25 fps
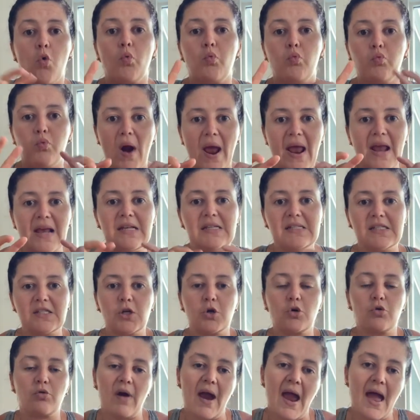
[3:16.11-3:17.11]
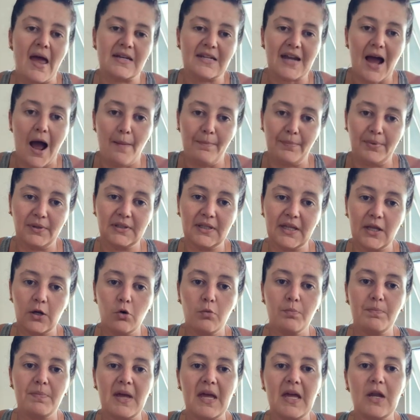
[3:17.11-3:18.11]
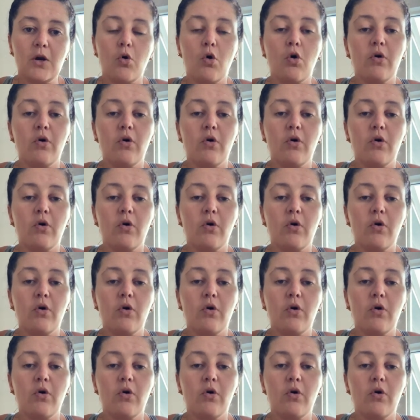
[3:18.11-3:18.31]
raise the ground up a little bit,